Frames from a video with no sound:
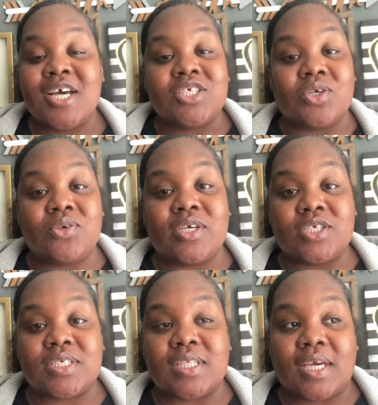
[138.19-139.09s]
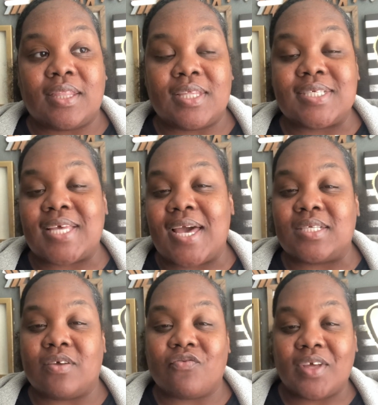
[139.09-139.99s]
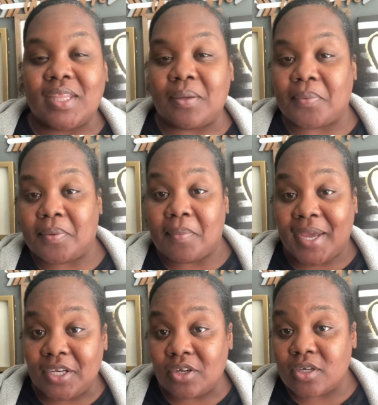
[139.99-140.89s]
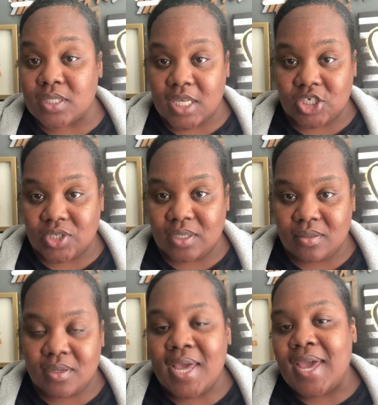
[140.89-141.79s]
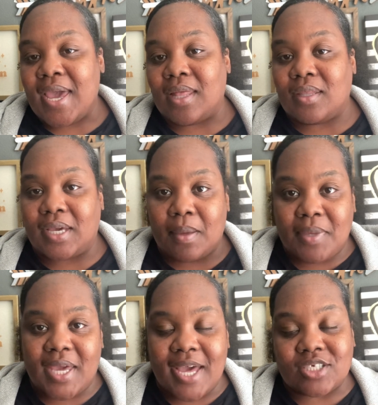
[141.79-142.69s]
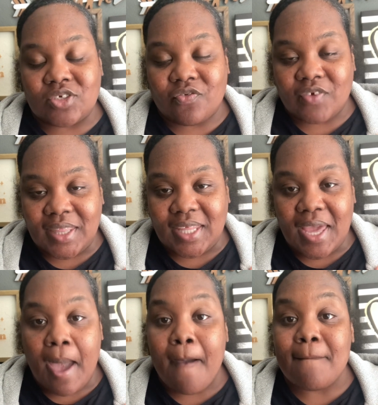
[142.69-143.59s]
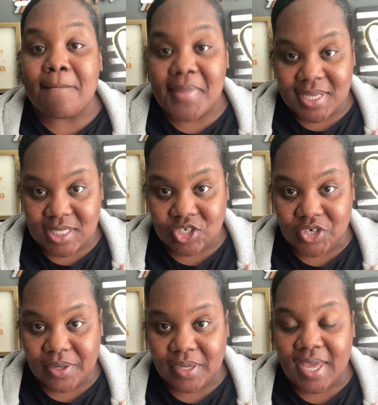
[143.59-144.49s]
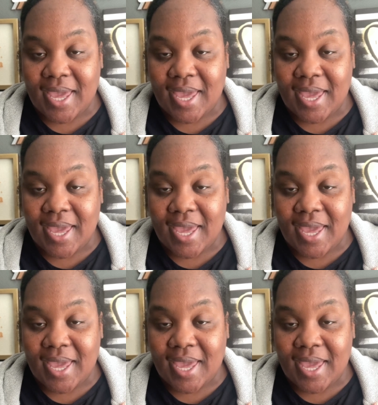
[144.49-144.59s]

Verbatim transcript: So you could just look at this as a friendly reminder session and look at me as your friendly messenger.